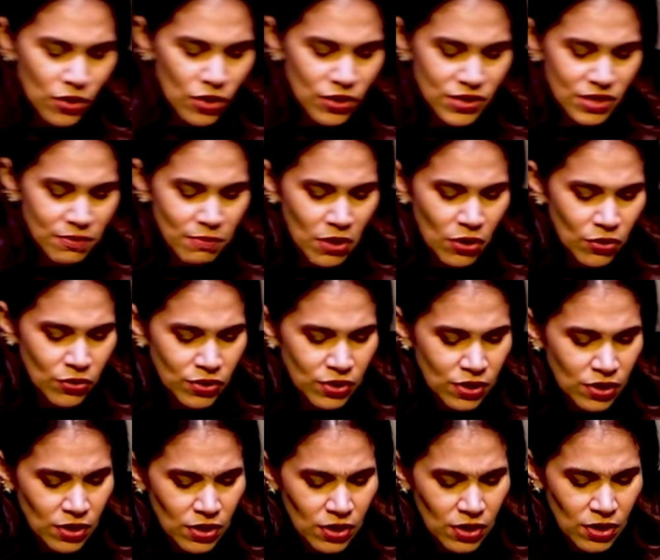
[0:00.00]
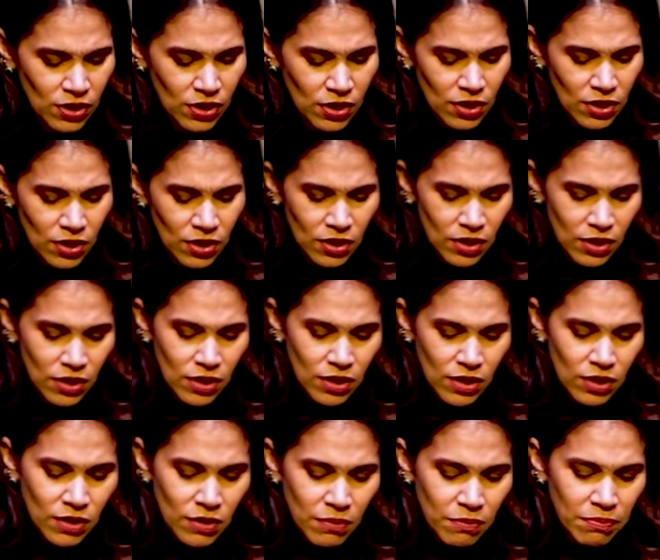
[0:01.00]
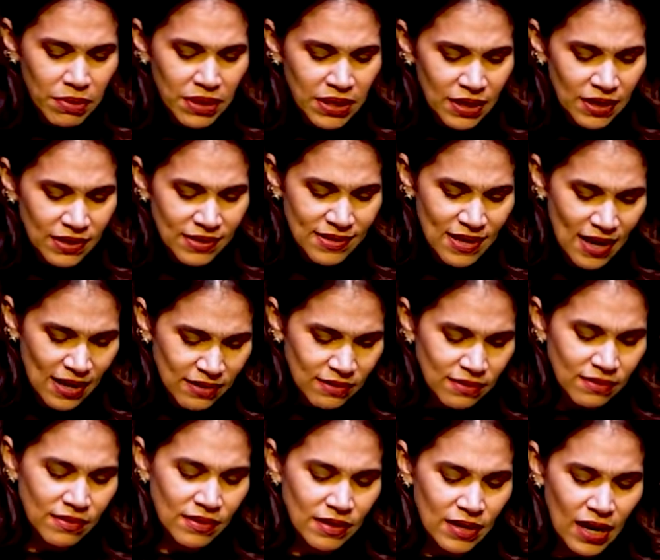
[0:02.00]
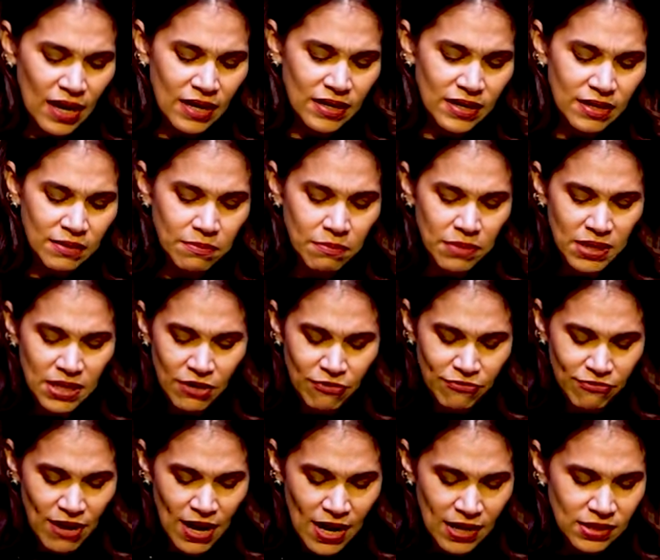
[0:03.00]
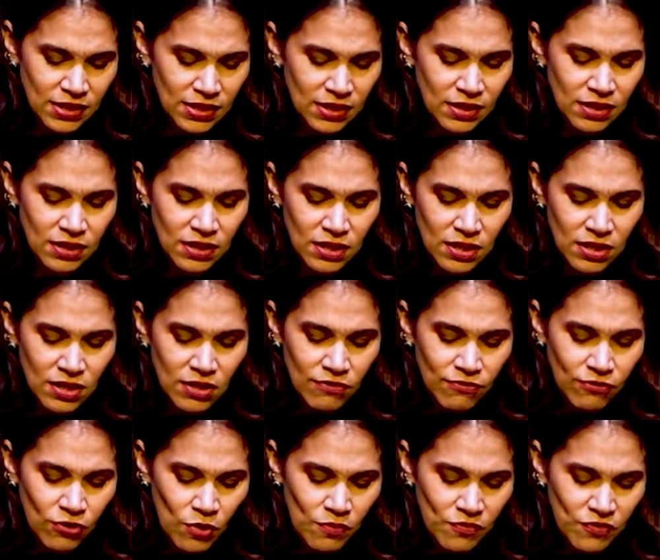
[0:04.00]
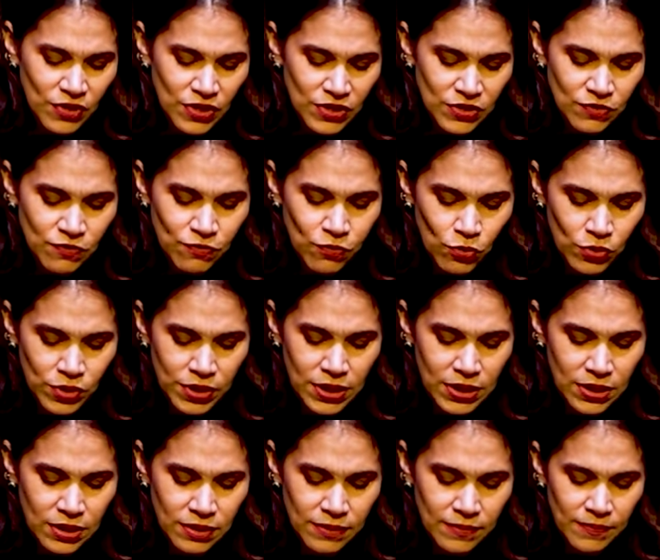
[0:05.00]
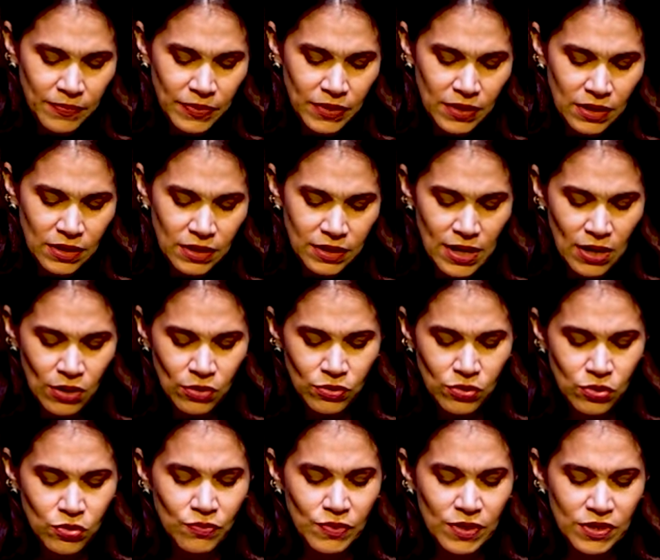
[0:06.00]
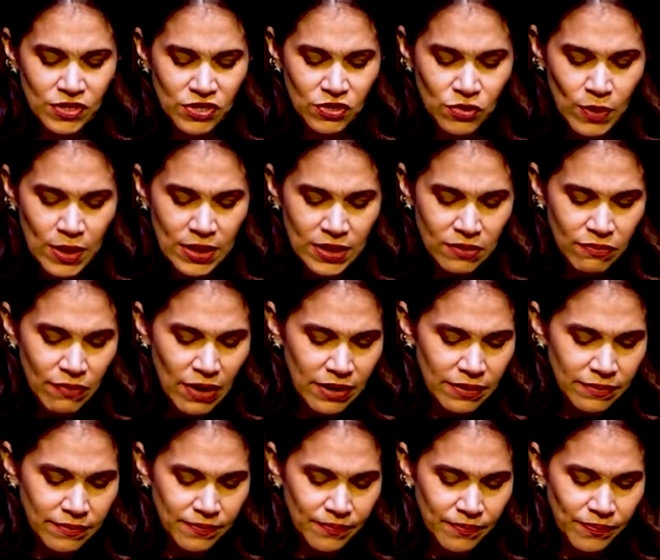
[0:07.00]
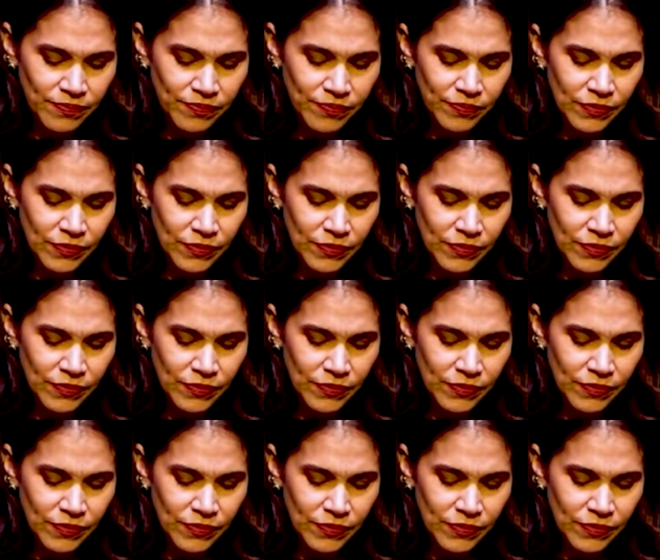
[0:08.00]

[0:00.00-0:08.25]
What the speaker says: talks about being a son and him being a father from verse 14 down to verse 21.